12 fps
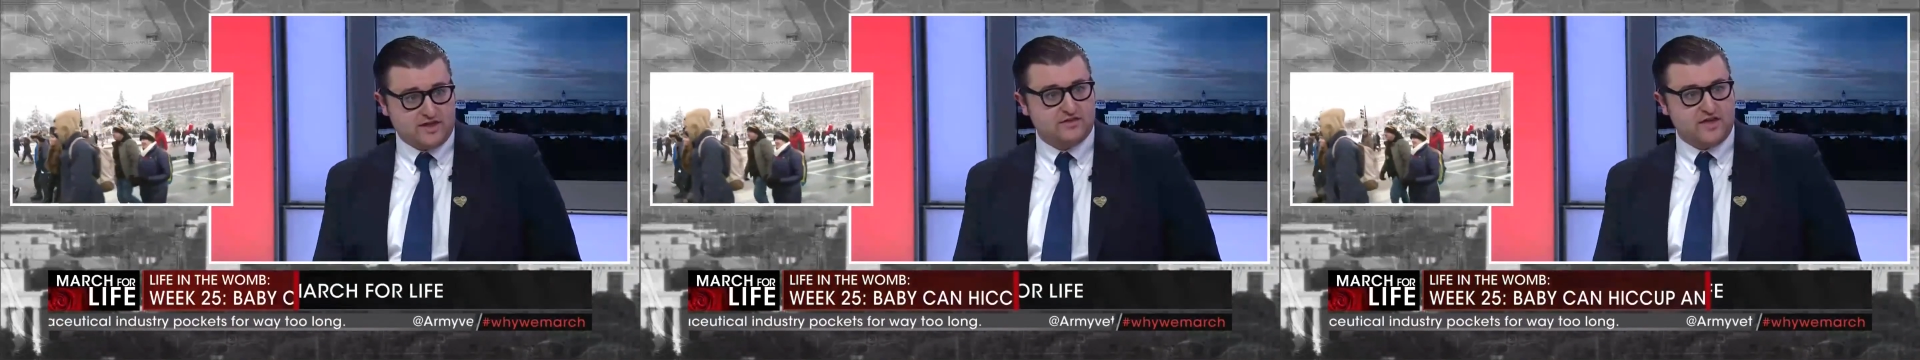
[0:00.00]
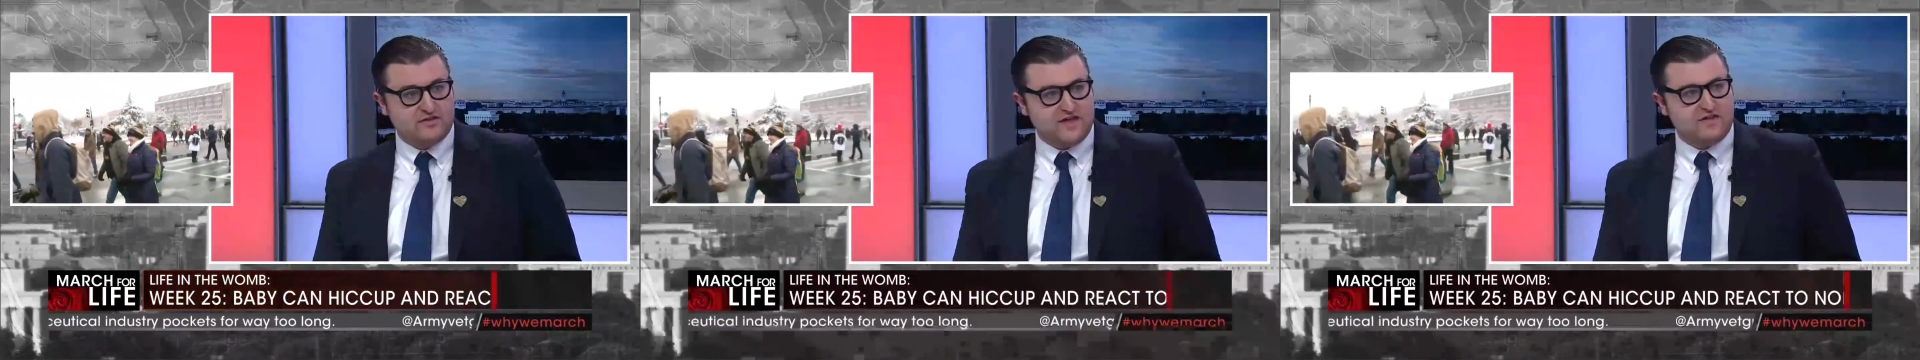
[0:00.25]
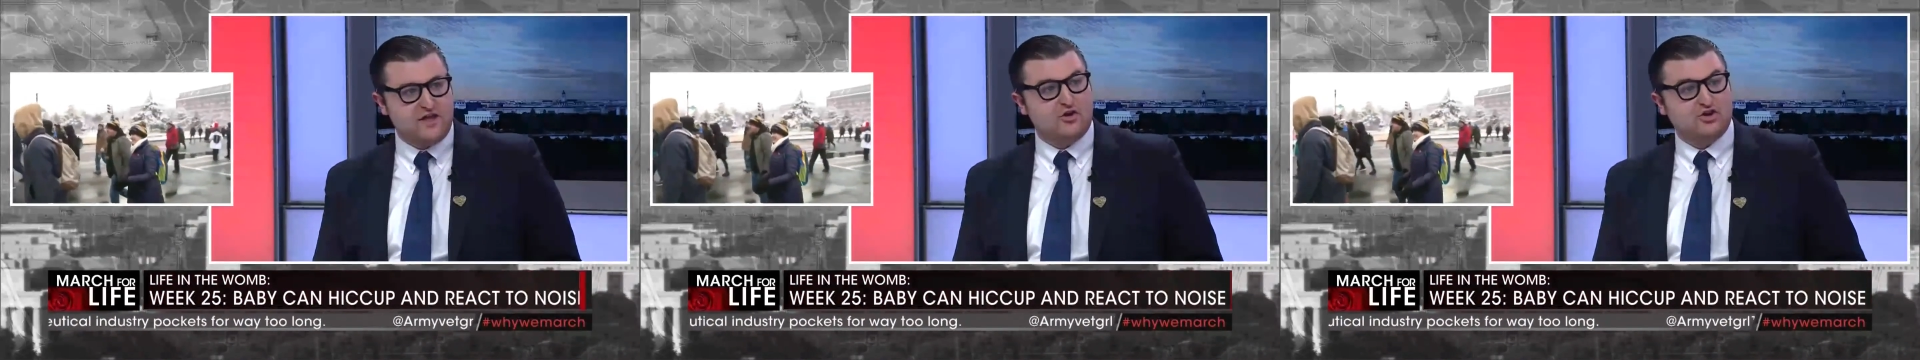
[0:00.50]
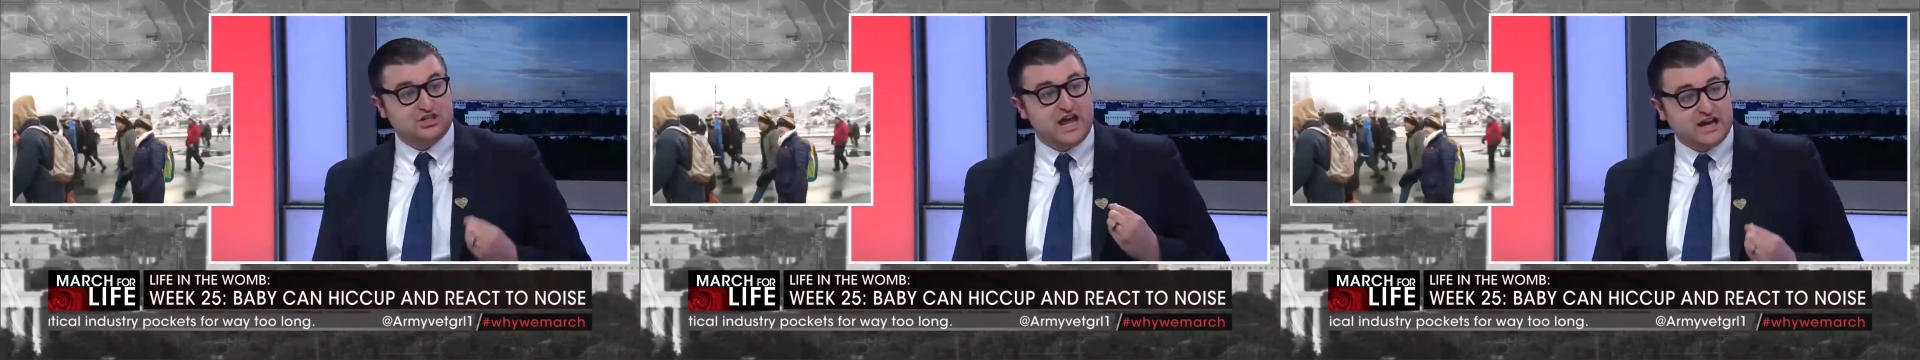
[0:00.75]
They
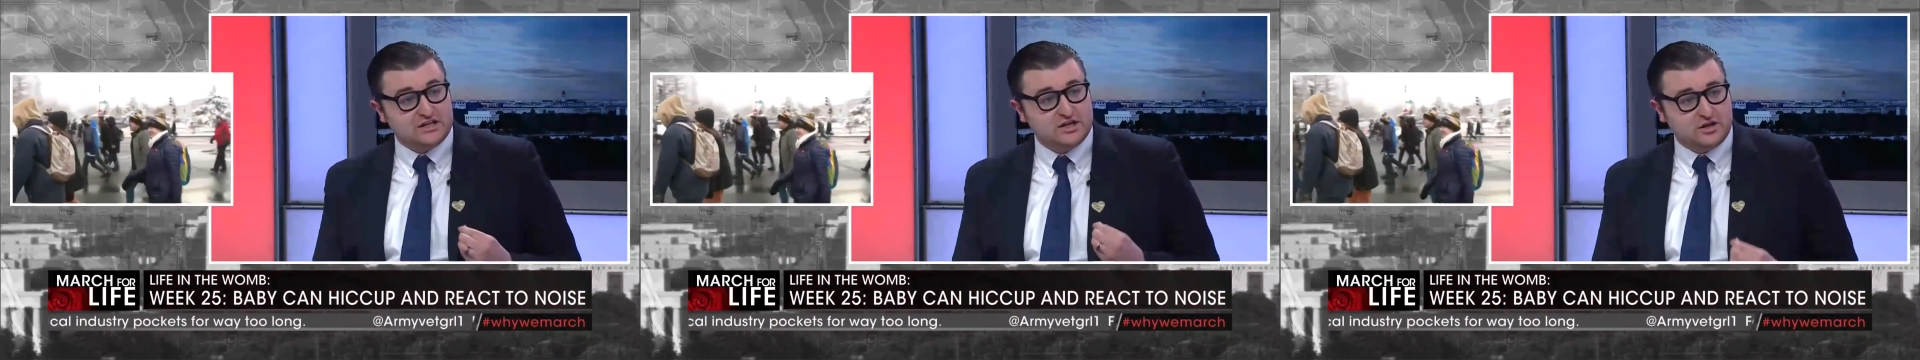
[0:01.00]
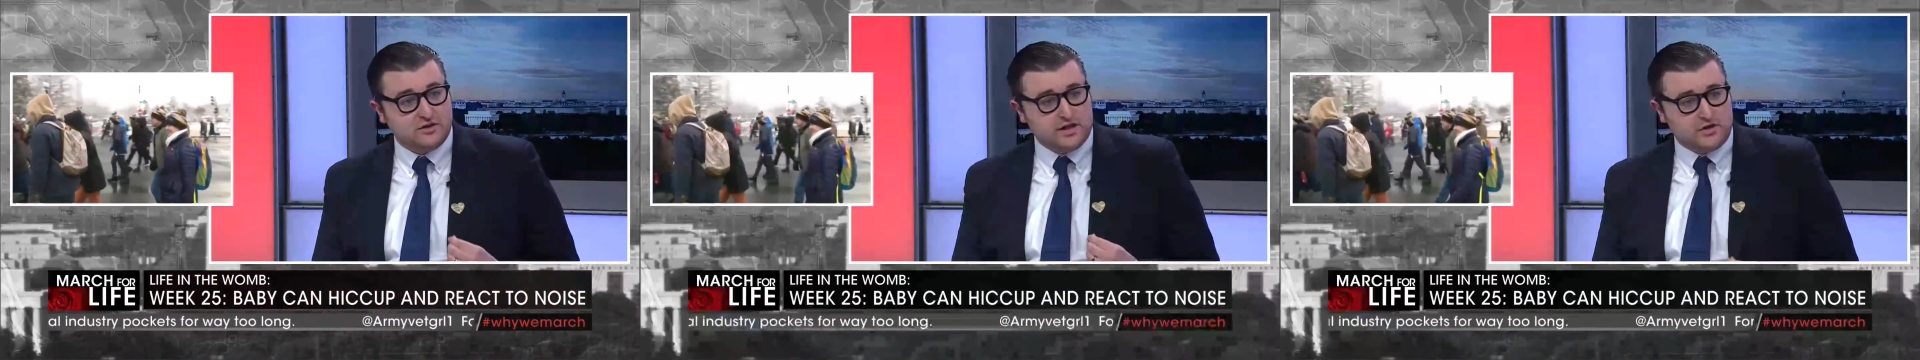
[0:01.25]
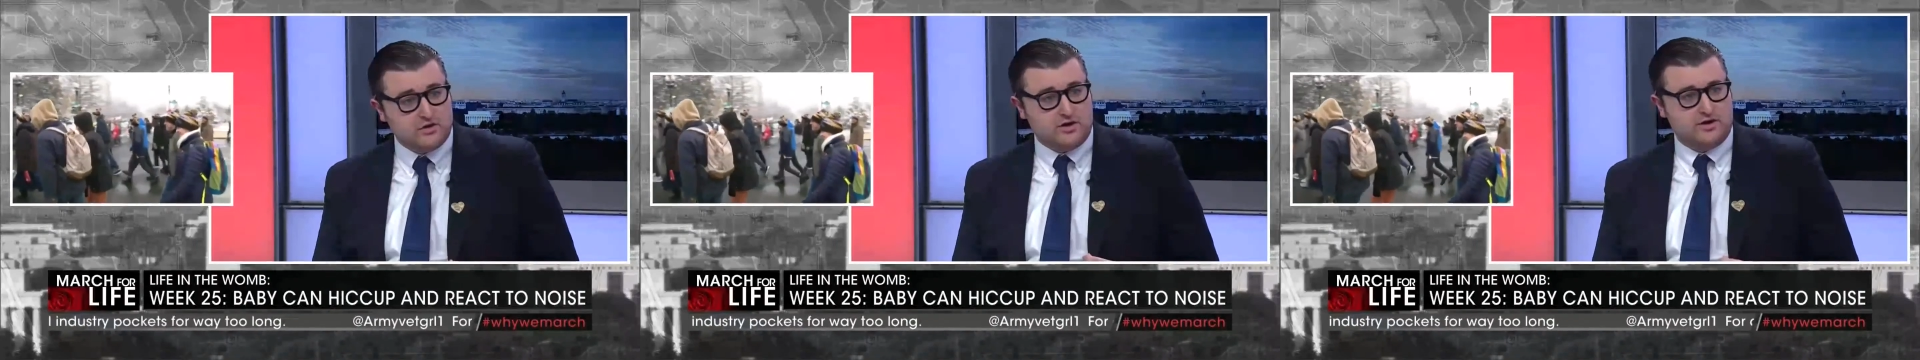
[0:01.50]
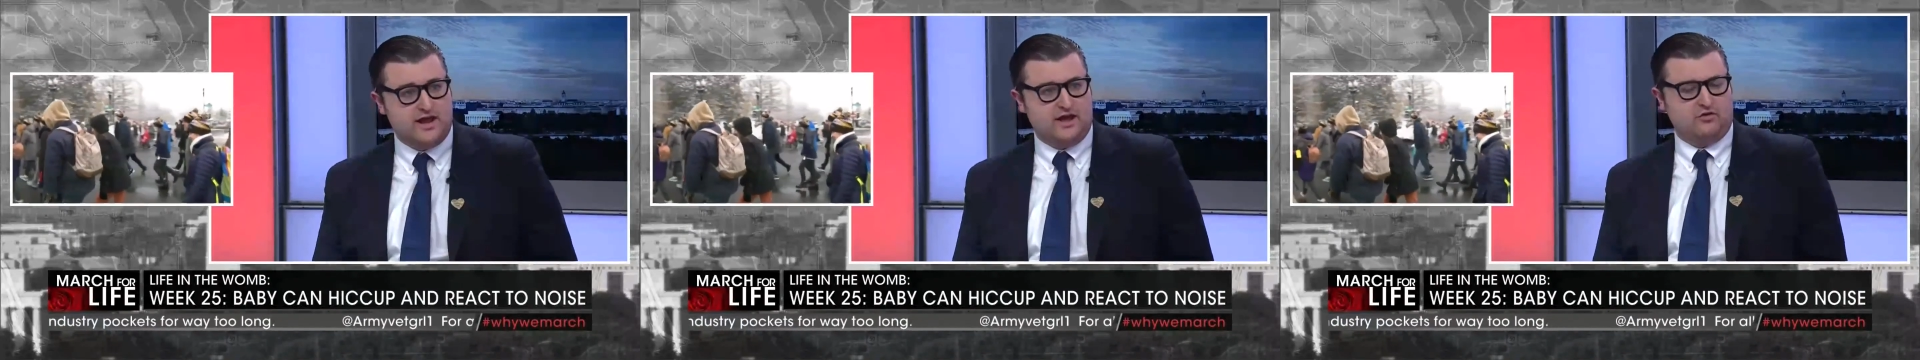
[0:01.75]
are technically
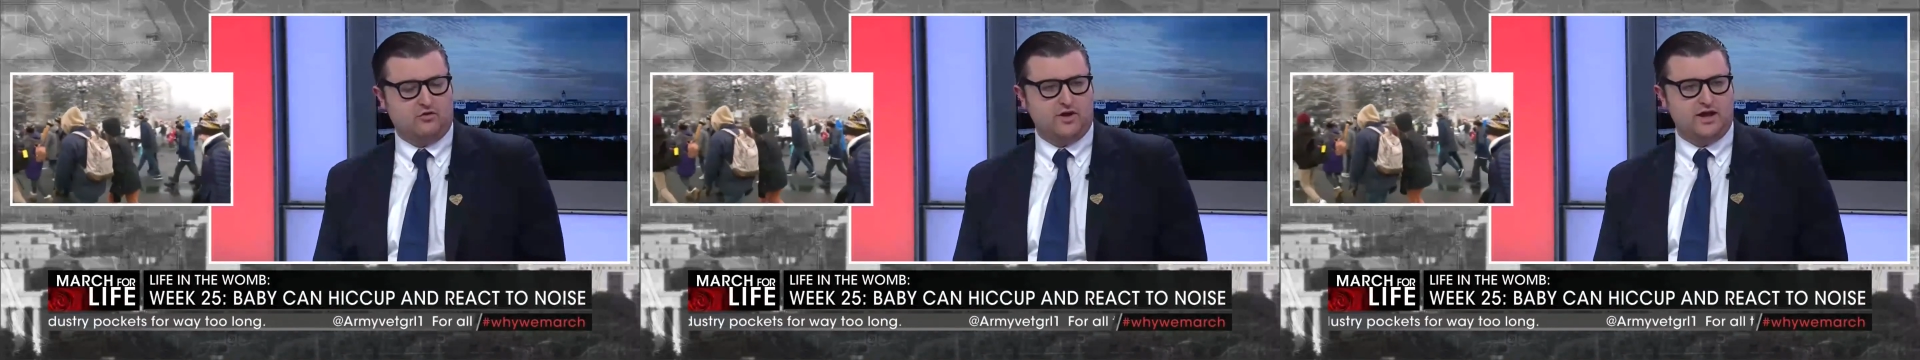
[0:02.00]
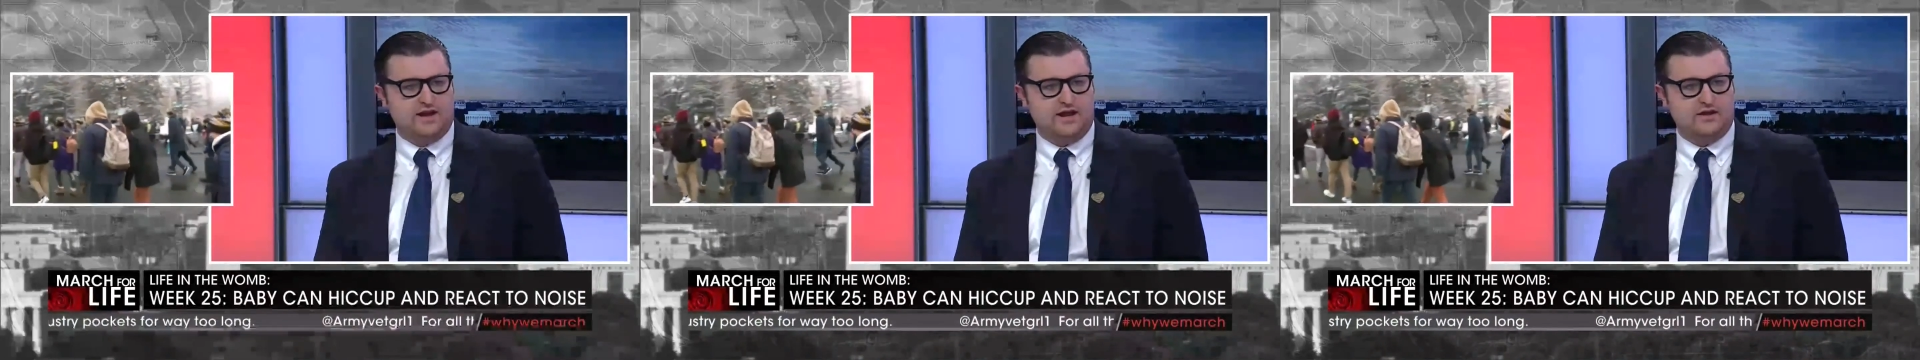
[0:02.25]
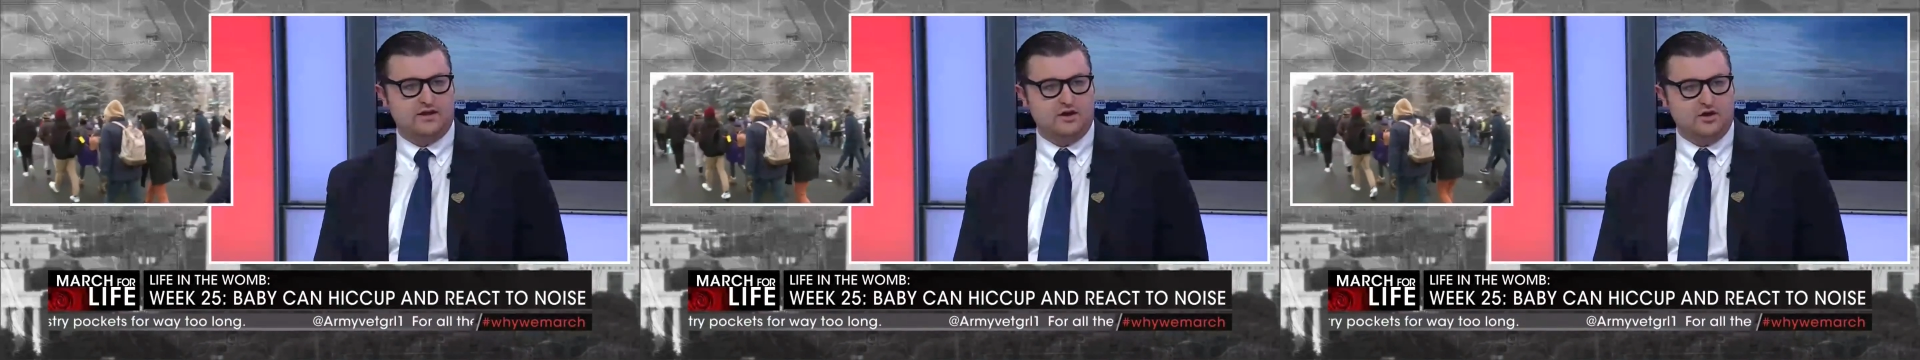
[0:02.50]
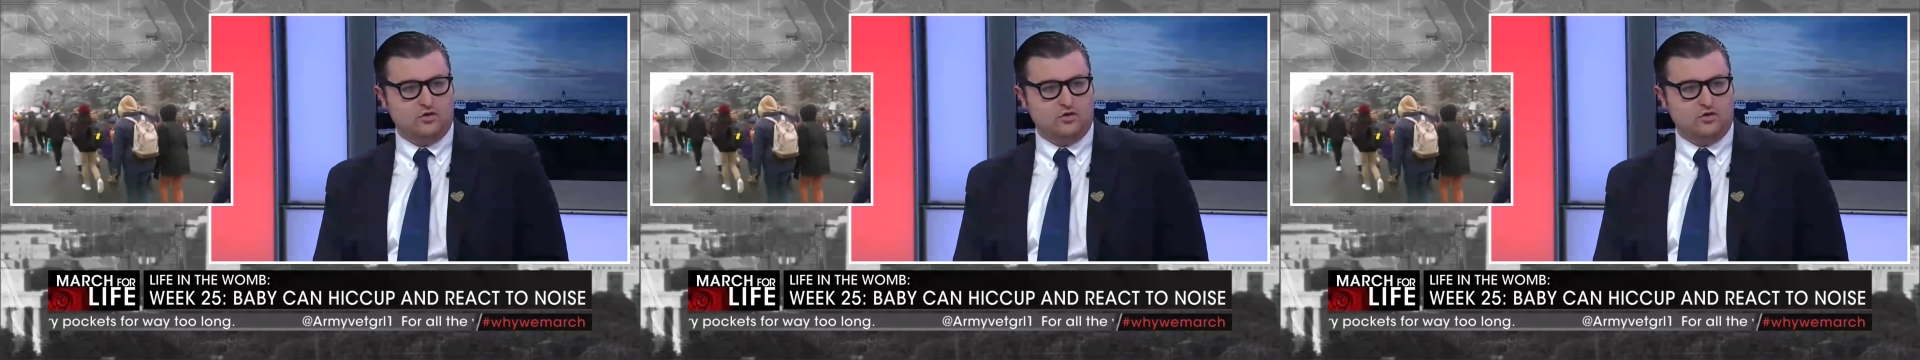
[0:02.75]
good at creating,